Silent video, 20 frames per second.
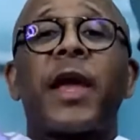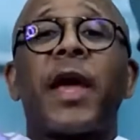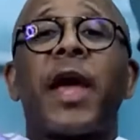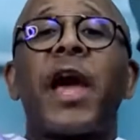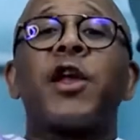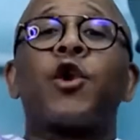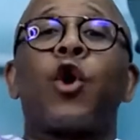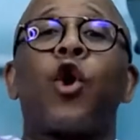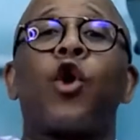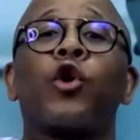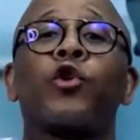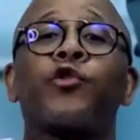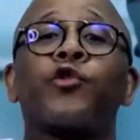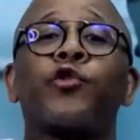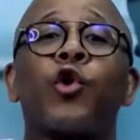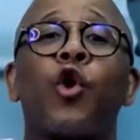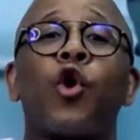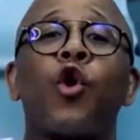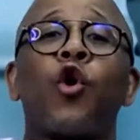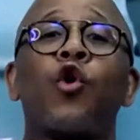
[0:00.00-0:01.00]
And
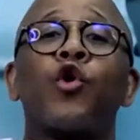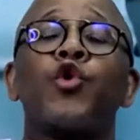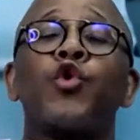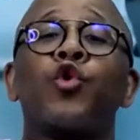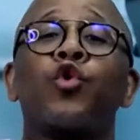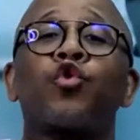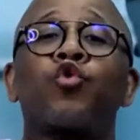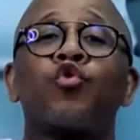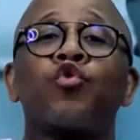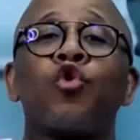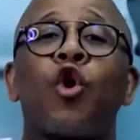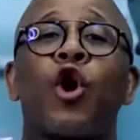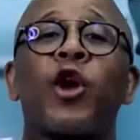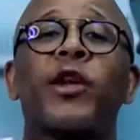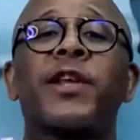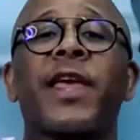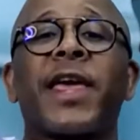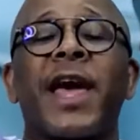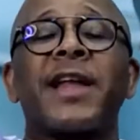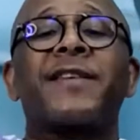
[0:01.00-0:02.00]
also, you do
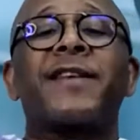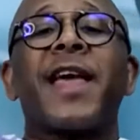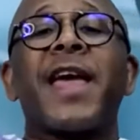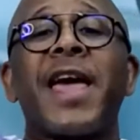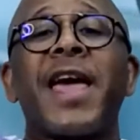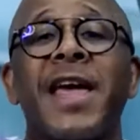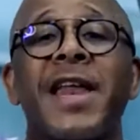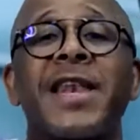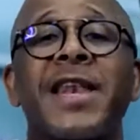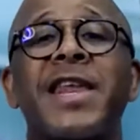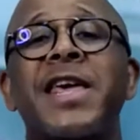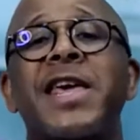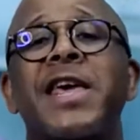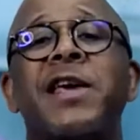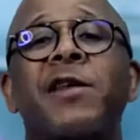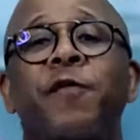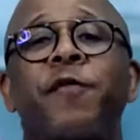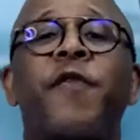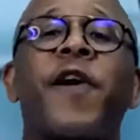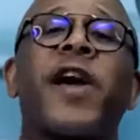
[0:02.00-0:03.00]
not get any
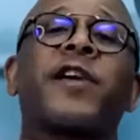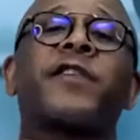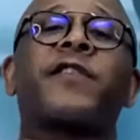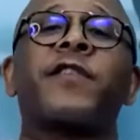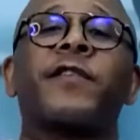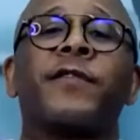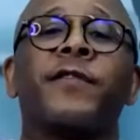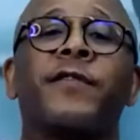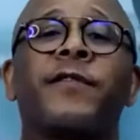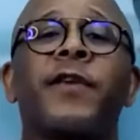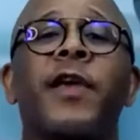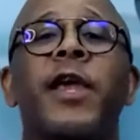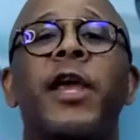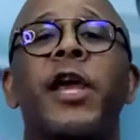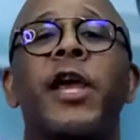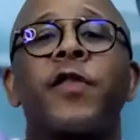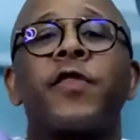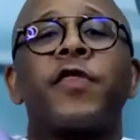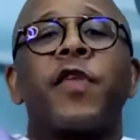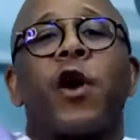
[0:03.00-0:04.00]
infections
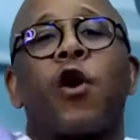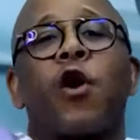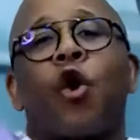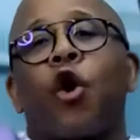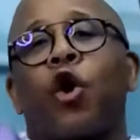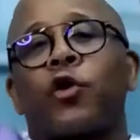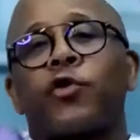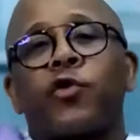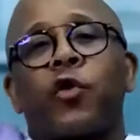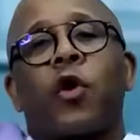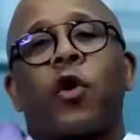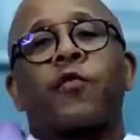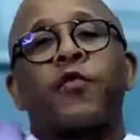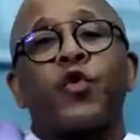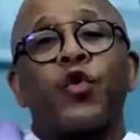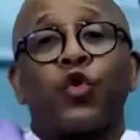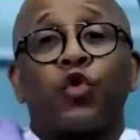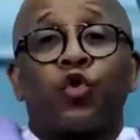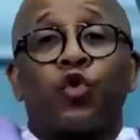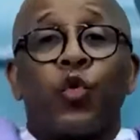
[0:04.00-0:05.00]
in the course of
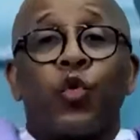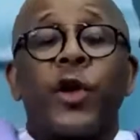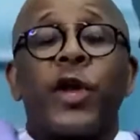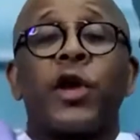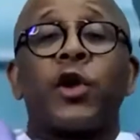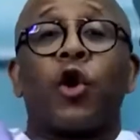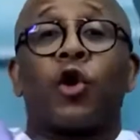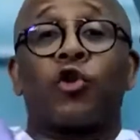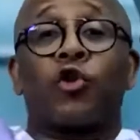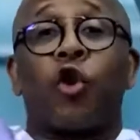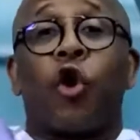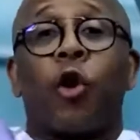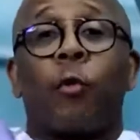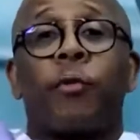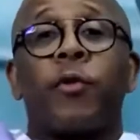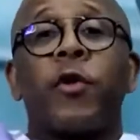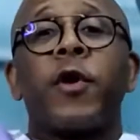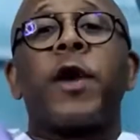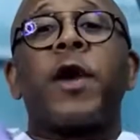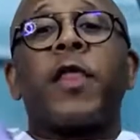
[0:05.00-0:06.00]
you doing your job.
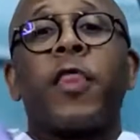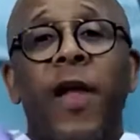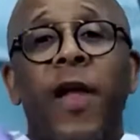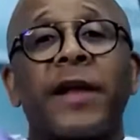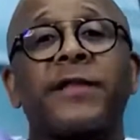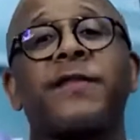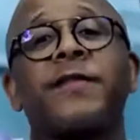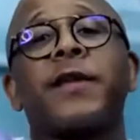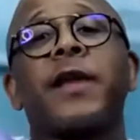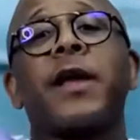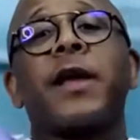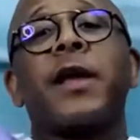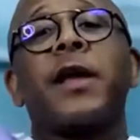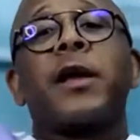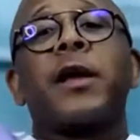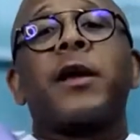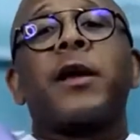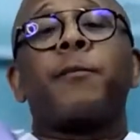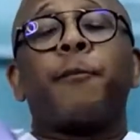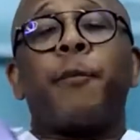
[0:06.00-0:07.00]
That's
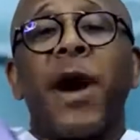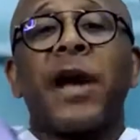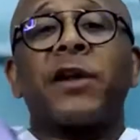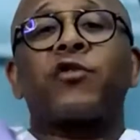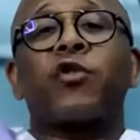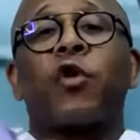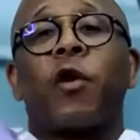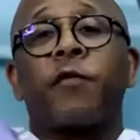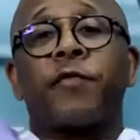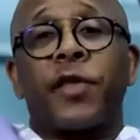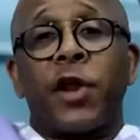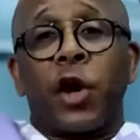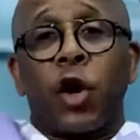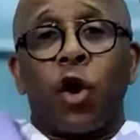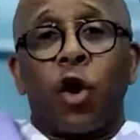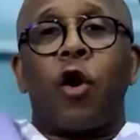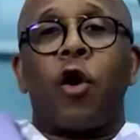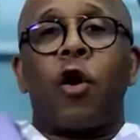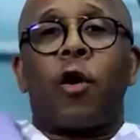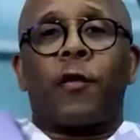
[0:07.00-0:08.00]
part of the
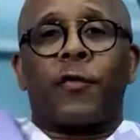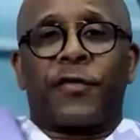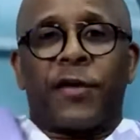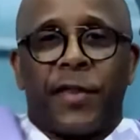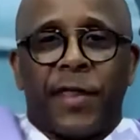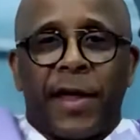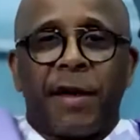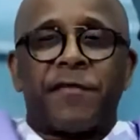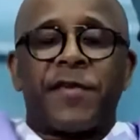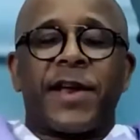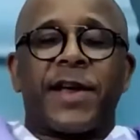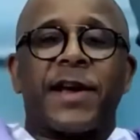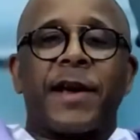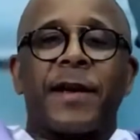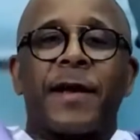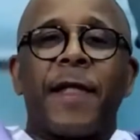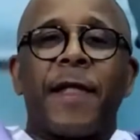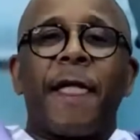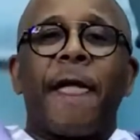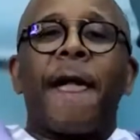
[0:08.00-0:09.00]
law of South Africa.
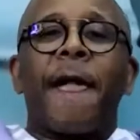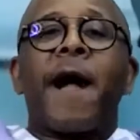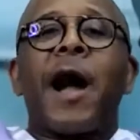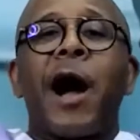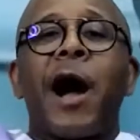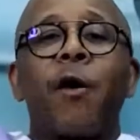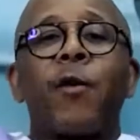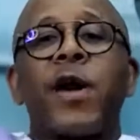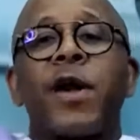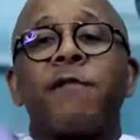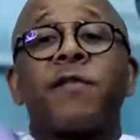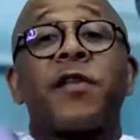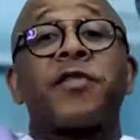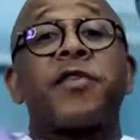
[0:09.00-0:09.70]
However,